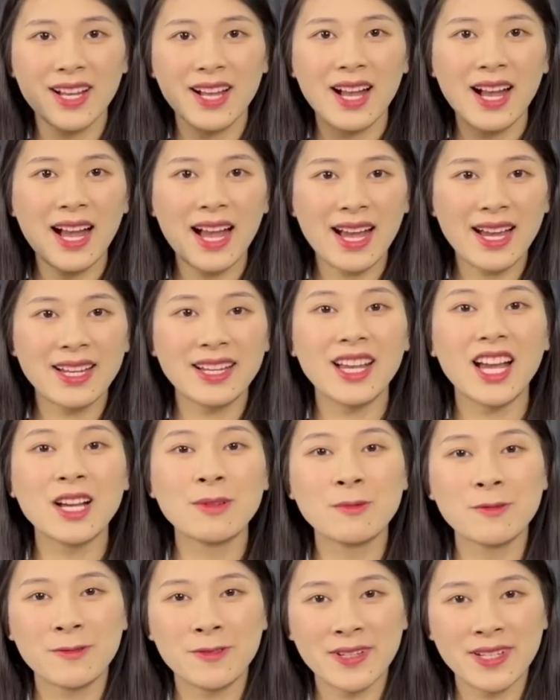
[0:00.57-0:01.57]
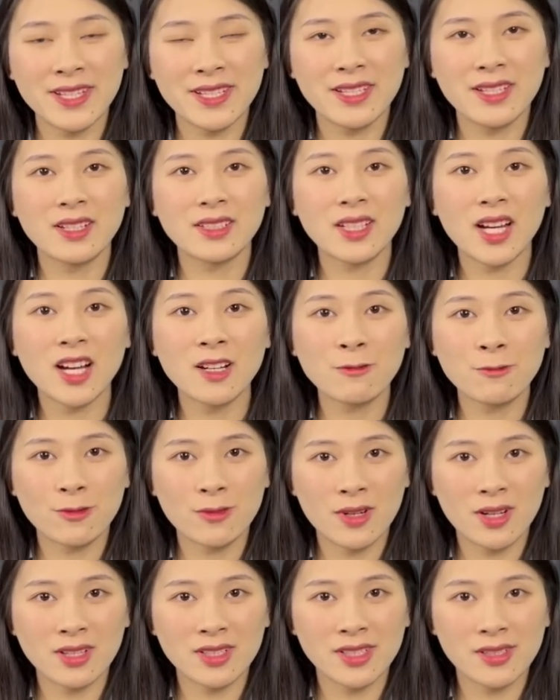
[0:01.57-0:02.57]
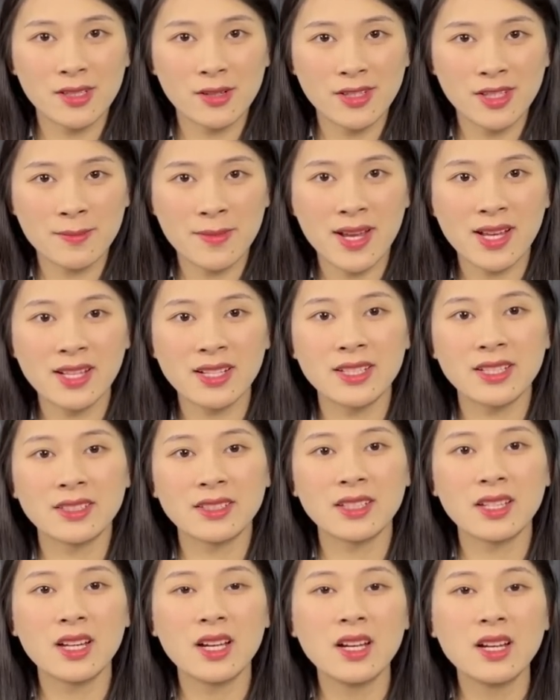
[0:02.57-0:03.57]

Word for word: Hi, I'm Faye, come from Zeus Mining.